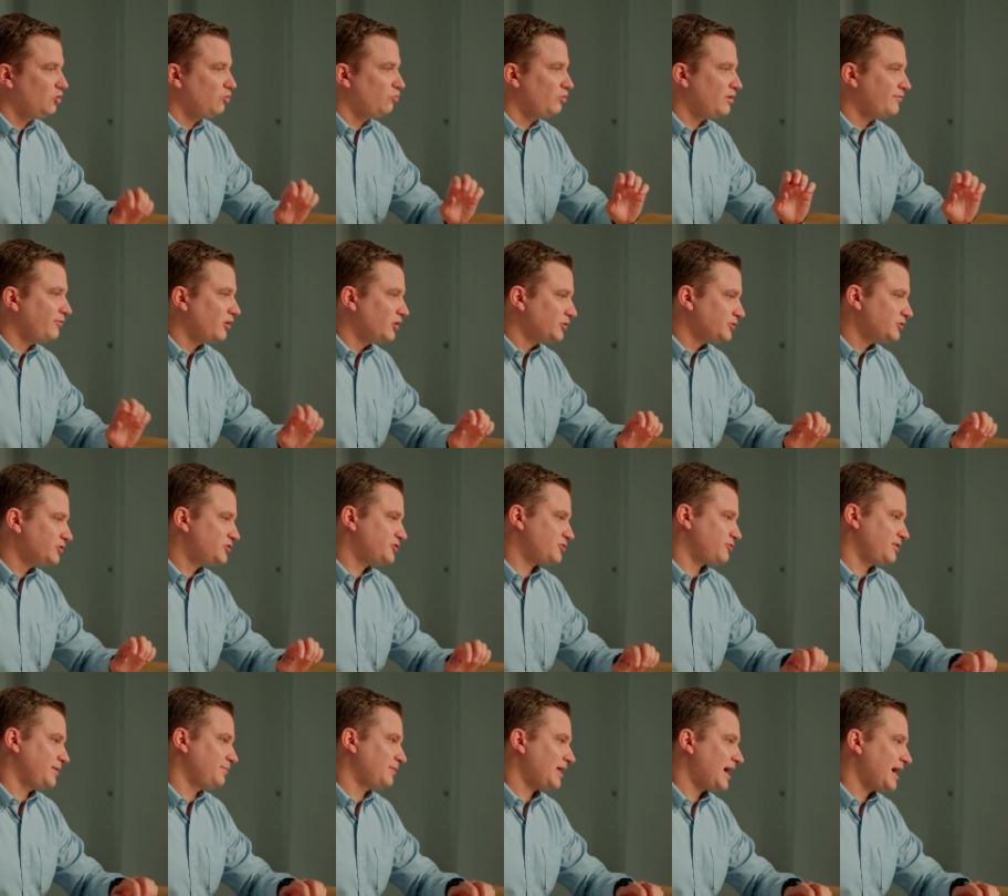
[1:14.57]
We've also
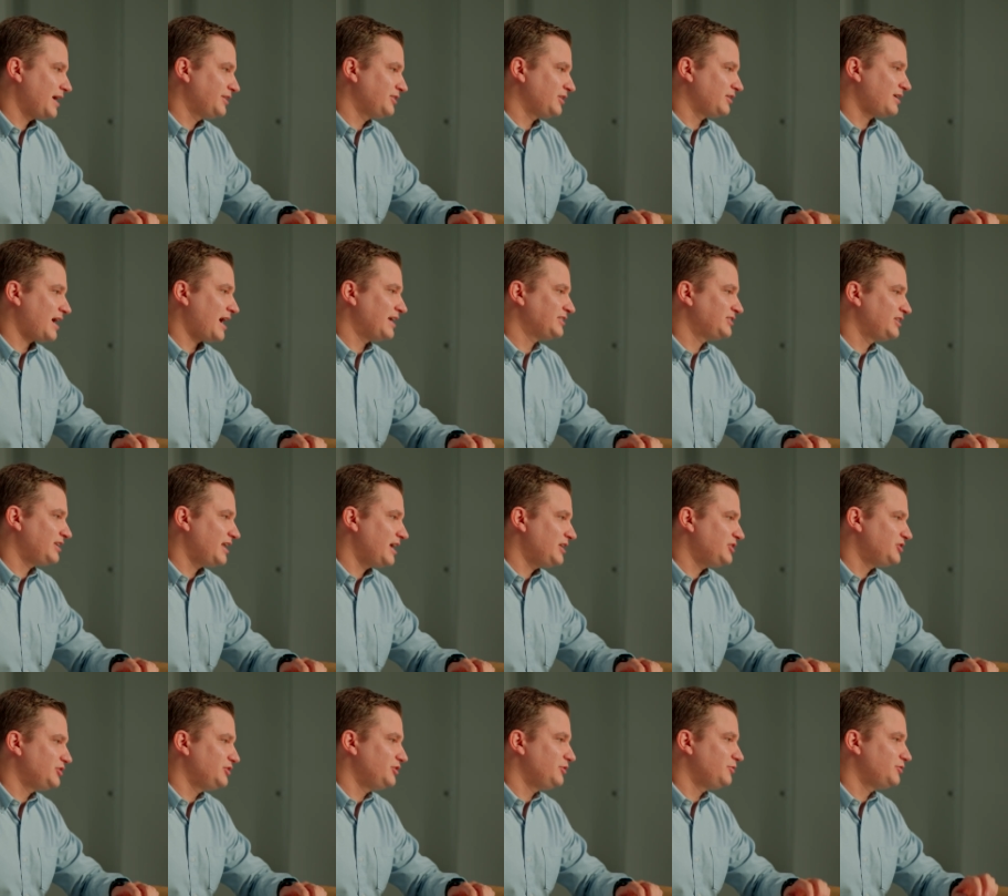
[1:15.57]
streamlined the content
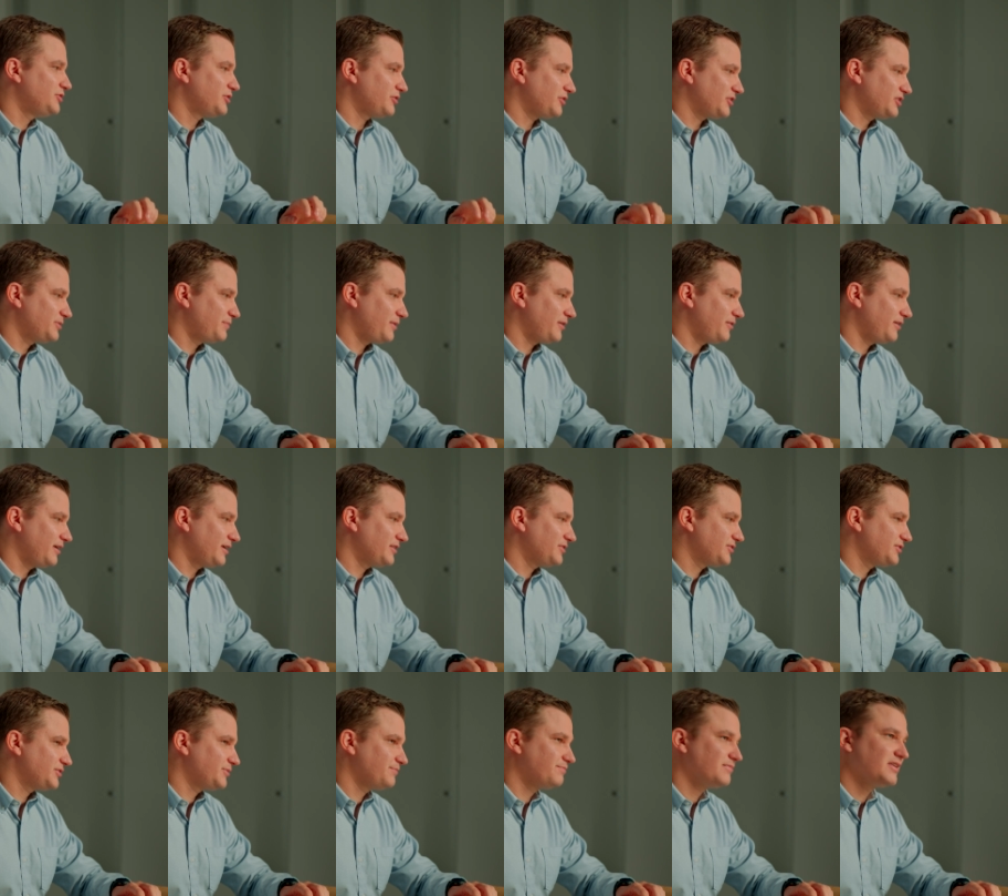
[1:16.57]
agent user
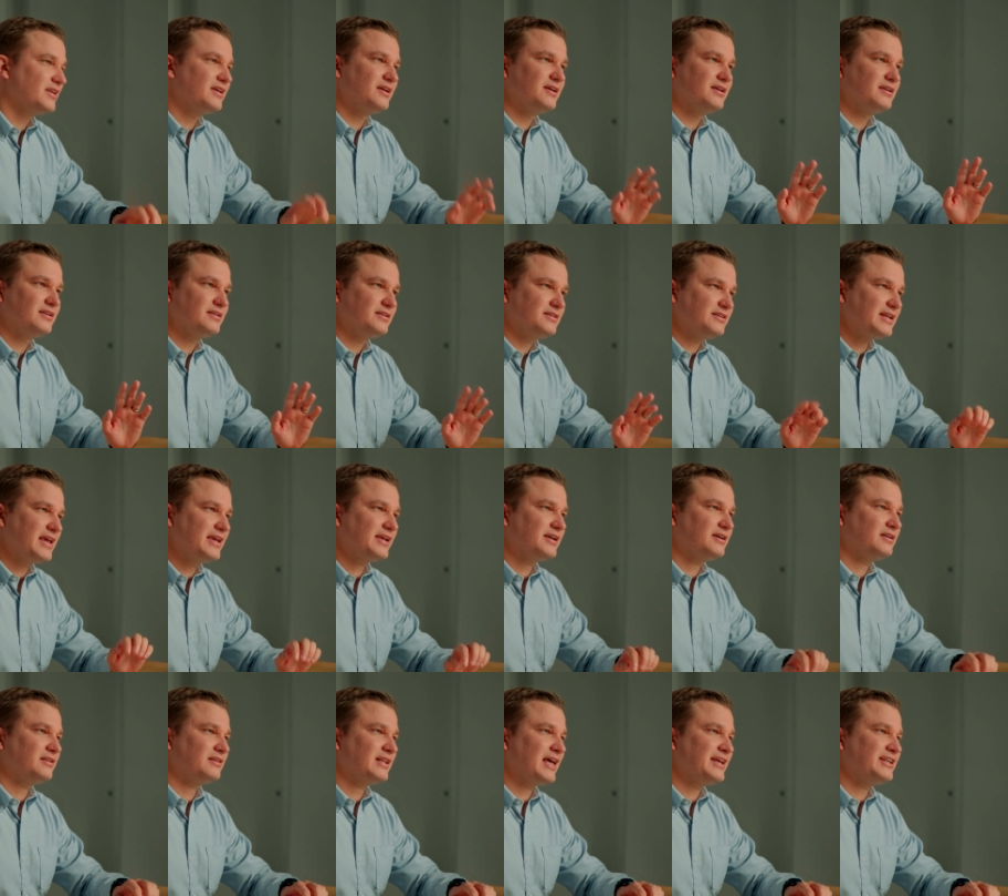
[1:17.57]
experience.
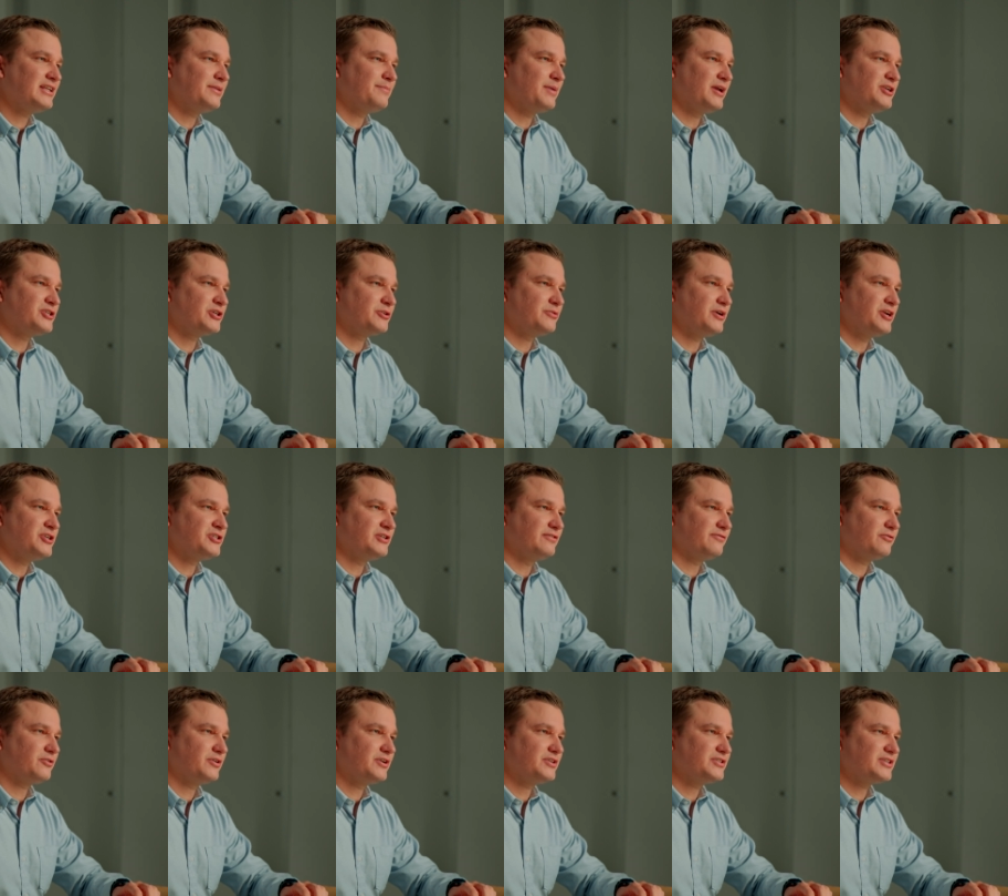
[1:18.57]
Take landing page
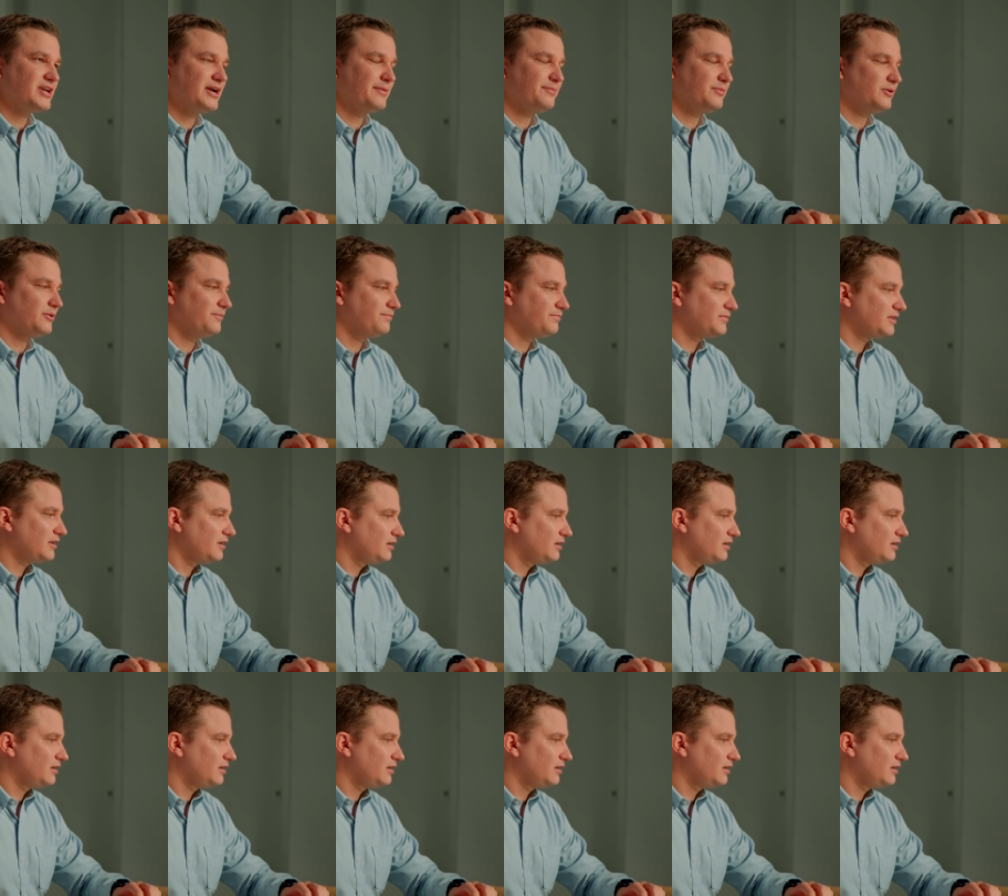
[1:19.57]
creation, for example.